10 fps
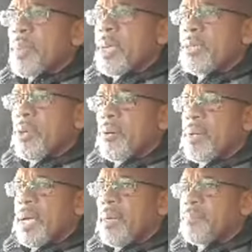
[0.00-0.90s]
He
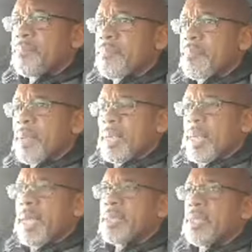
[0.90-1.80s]
told um,
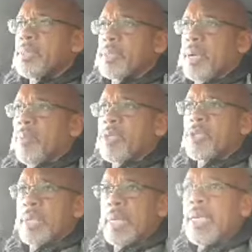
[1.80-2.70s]
Elijah, he says, I want
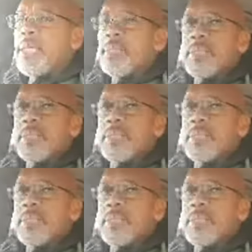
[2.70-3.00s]
you to eat.